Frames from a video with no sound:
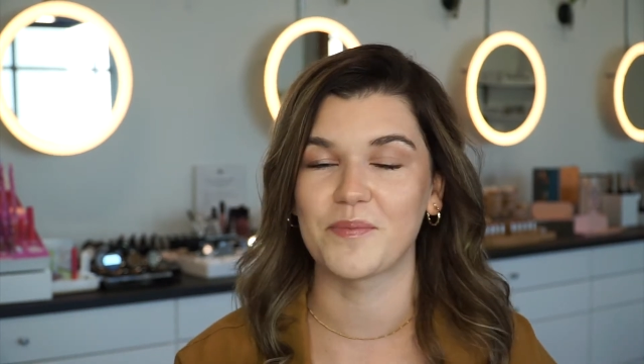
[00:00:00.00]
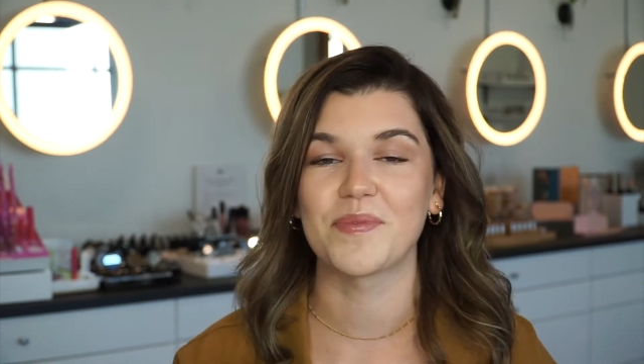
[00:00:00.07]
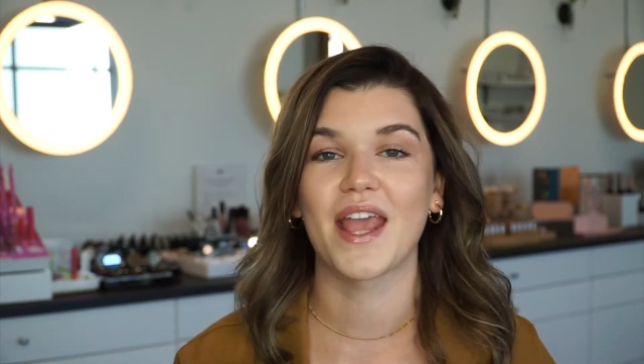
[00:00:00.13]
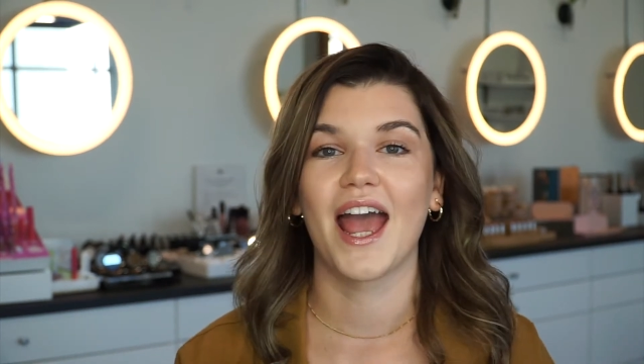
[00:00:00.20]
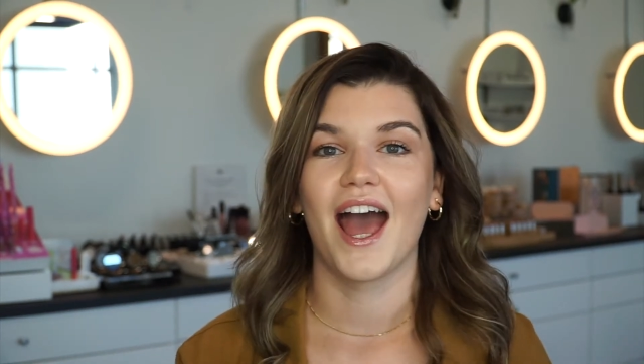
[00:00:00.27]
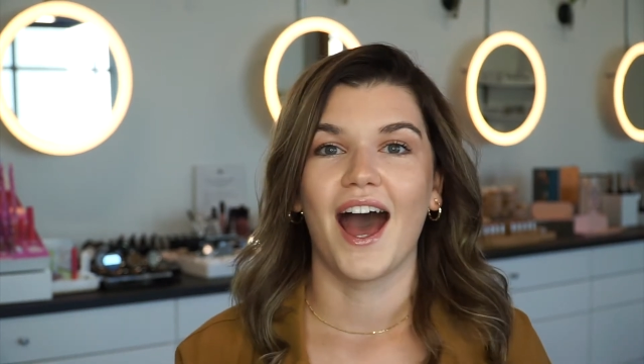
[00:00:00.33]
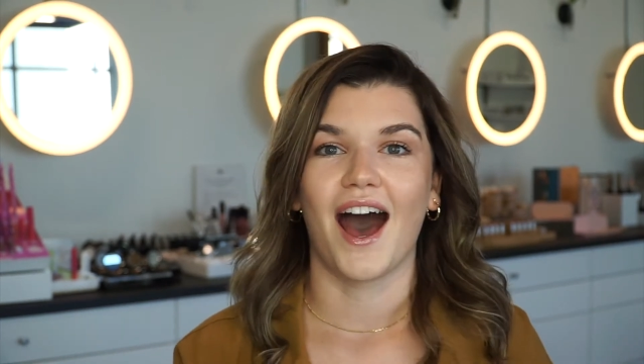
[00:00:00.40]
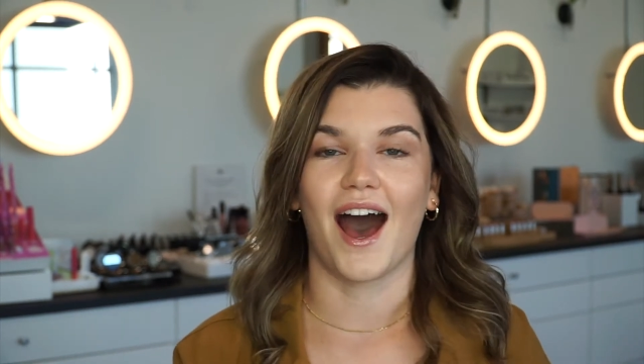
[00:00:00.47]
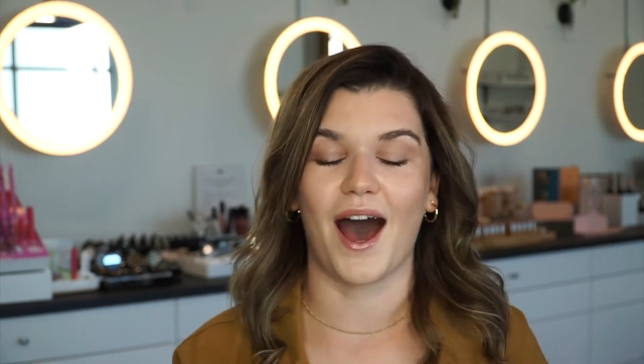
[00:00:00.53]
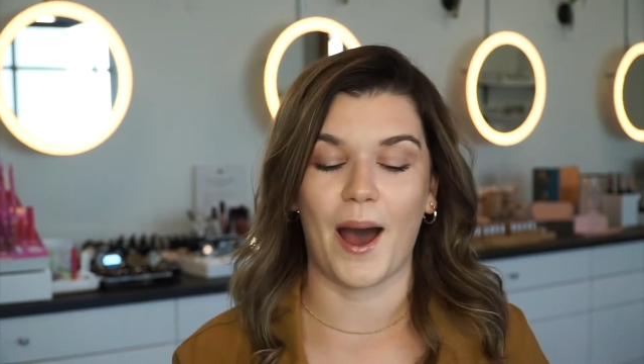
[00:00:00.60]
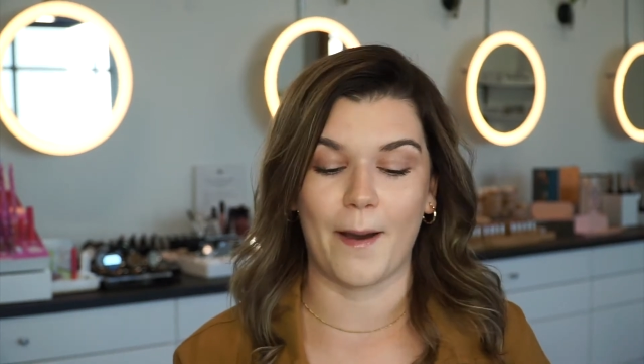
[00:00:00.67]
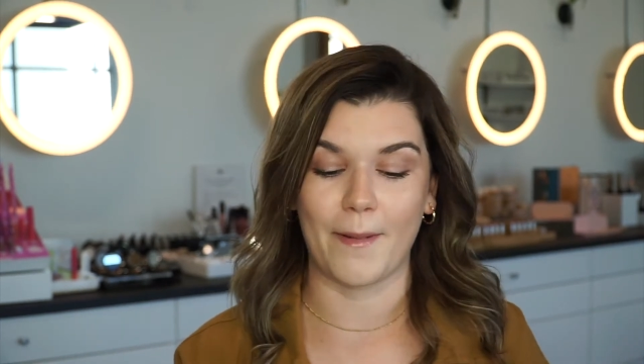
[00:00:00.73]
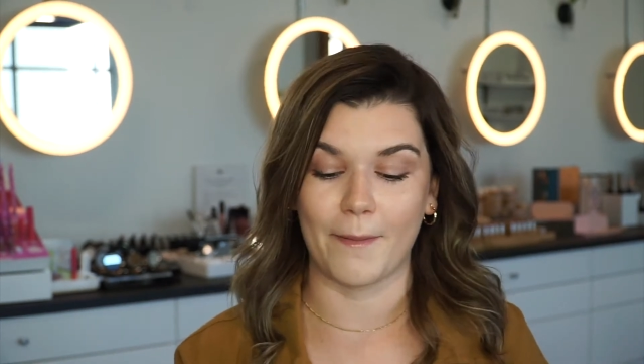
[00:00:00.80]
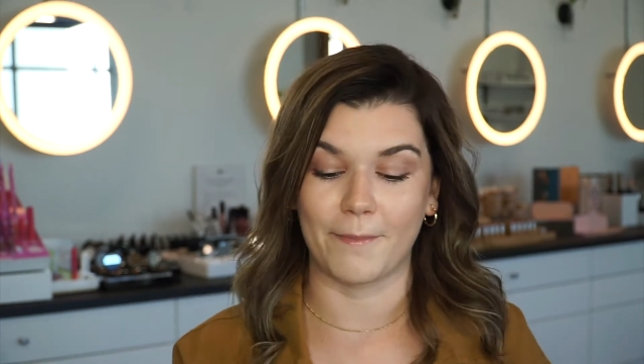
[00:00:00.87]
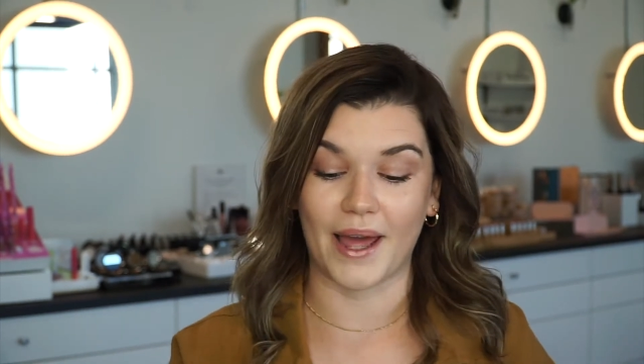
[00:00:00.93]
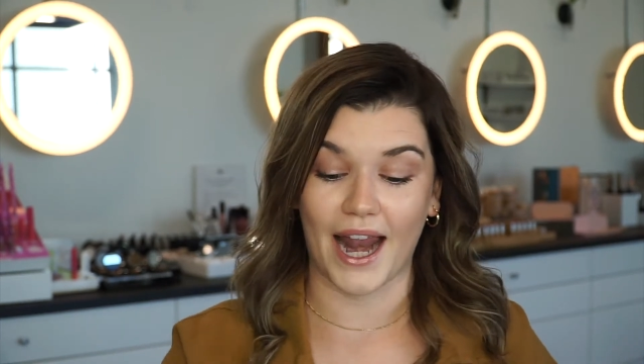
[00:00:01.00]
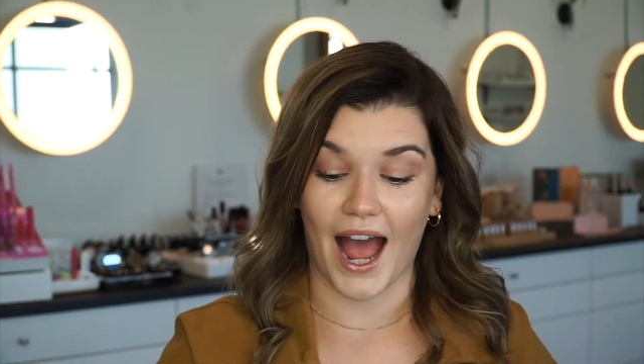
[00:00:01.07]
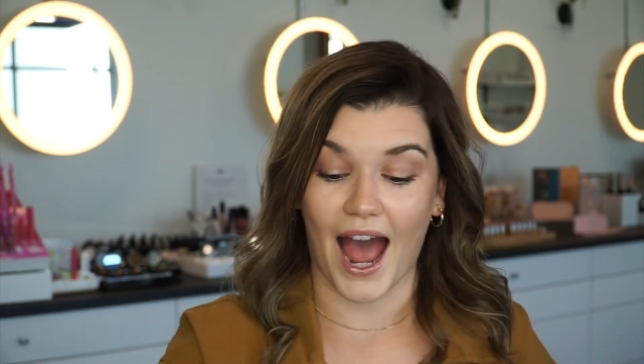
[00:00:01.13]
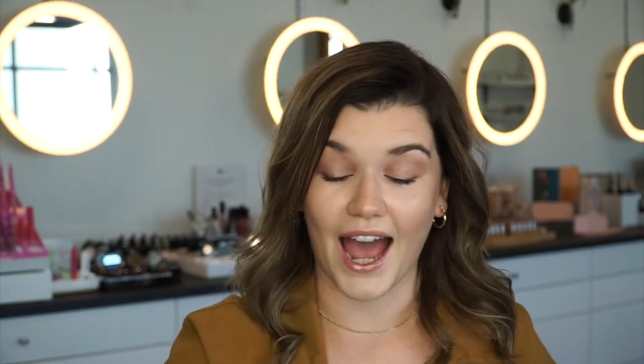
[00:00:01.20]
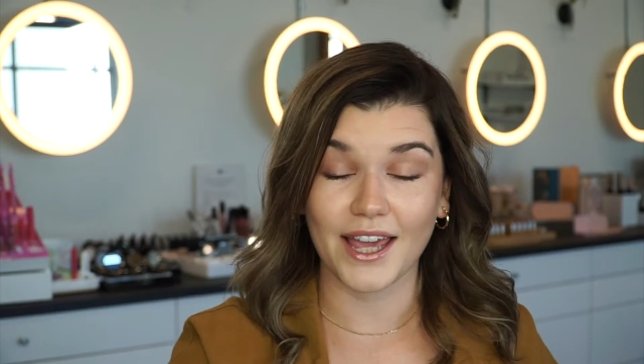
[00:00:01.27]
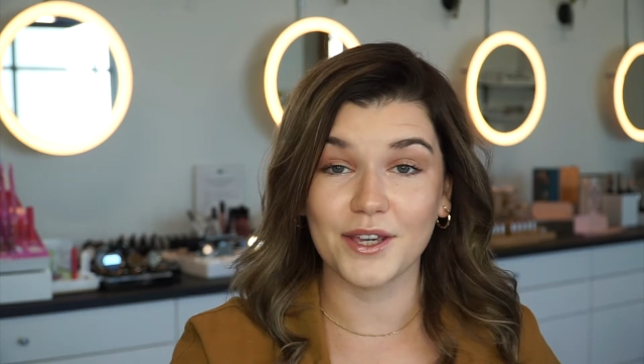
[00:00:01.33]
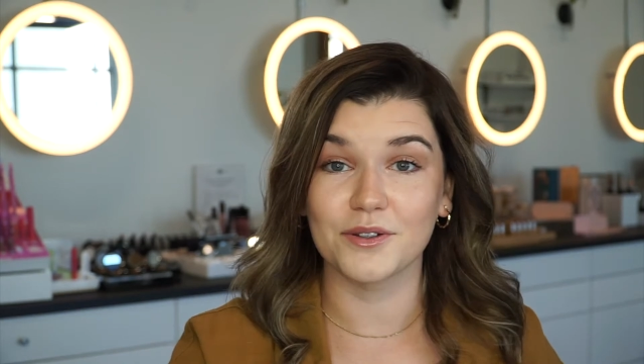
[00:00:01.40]
But
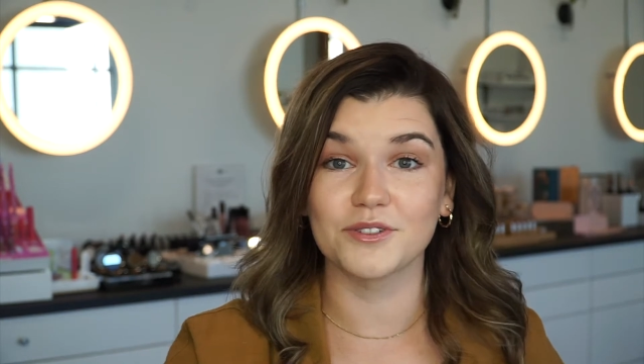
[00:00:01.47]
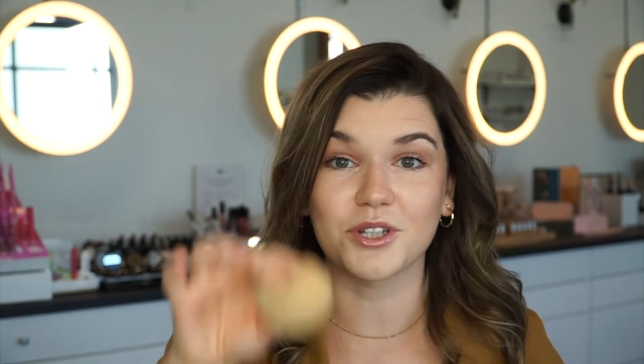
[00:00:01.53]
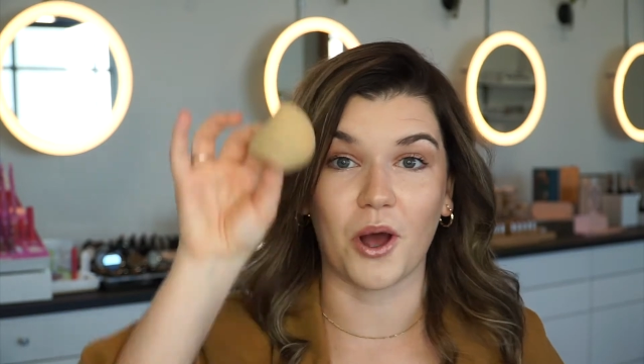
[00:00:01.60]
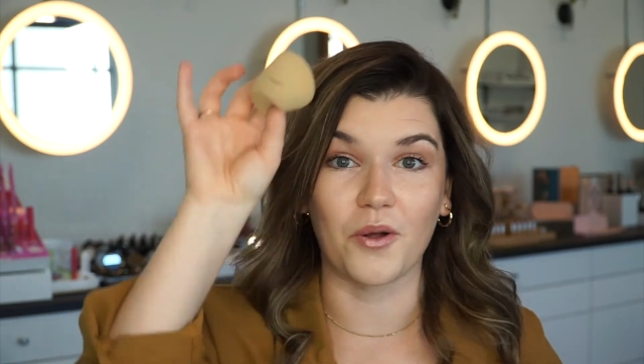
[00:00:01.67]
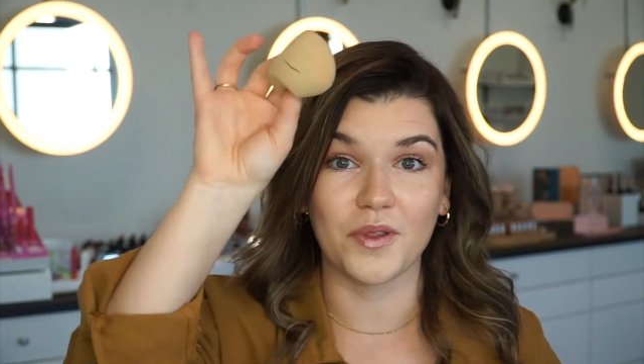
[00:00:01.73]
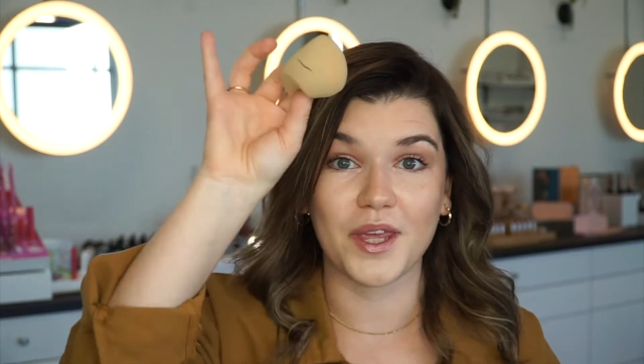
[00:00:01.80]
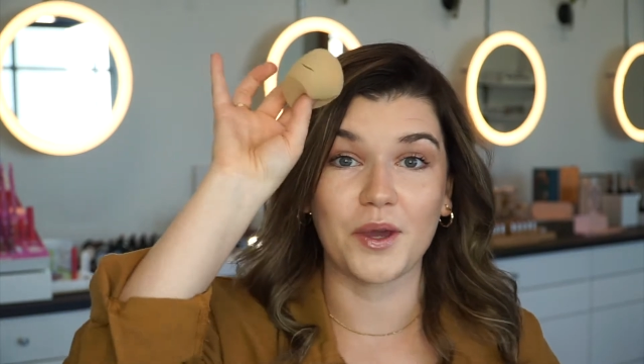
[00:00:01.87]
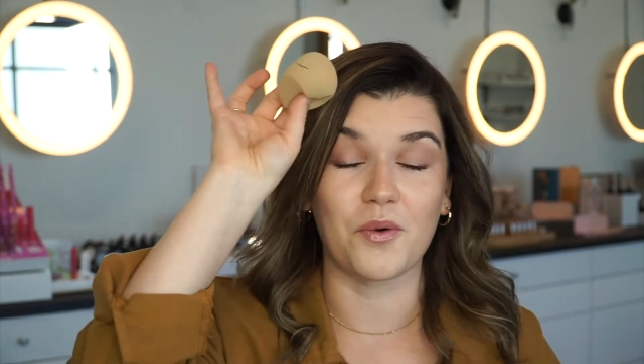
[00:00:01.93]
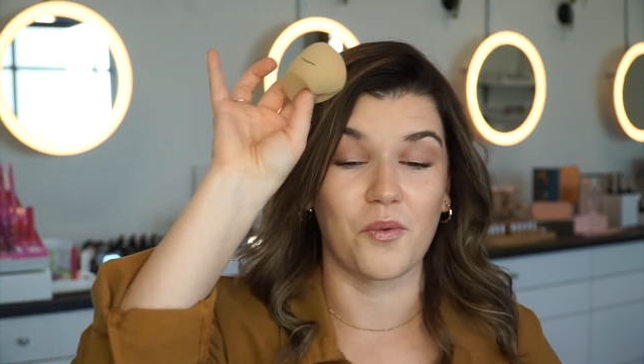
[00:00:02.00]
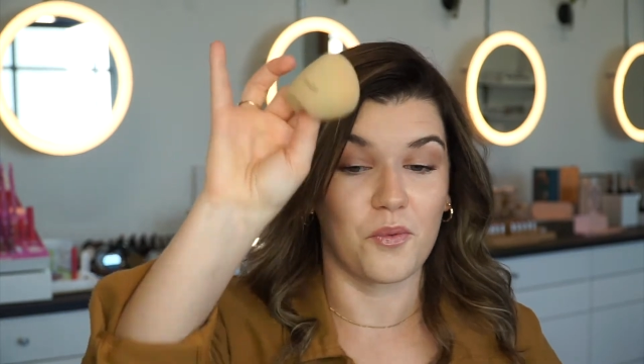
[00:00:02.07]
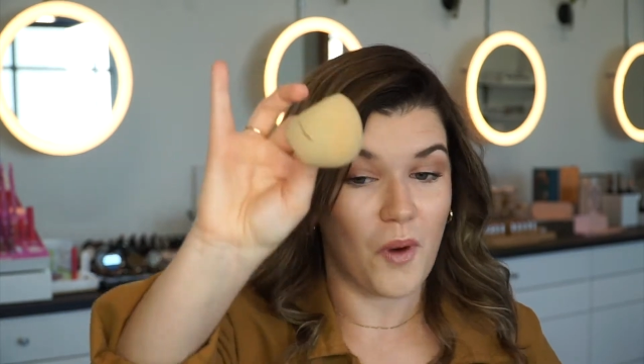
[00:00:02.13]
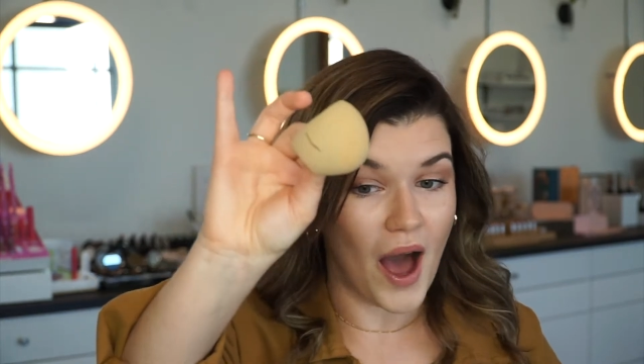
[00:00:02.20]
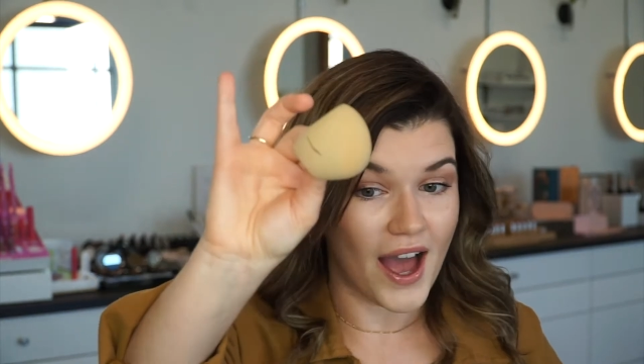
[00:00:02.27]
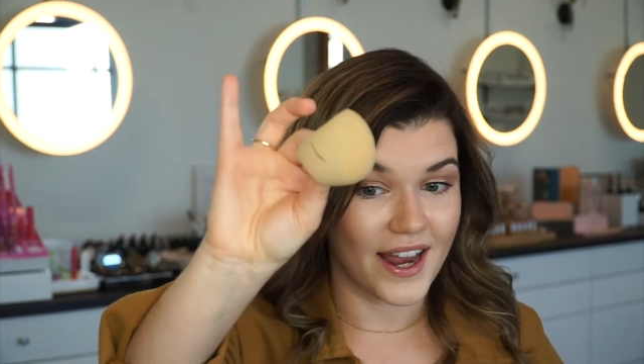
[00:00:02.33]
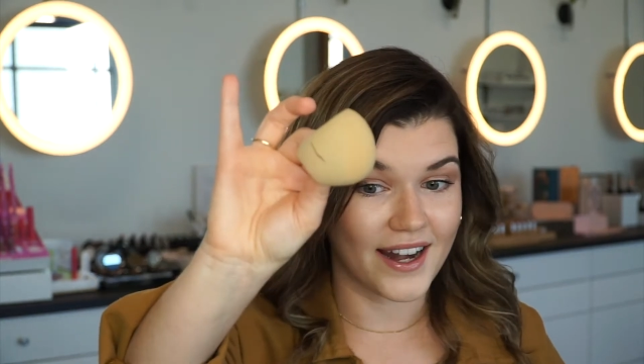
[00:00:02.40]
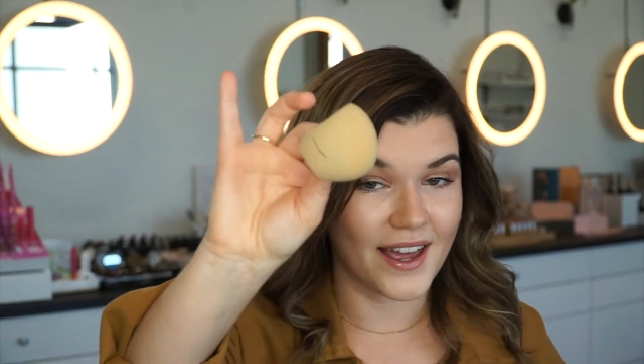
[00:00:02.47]
I used only 1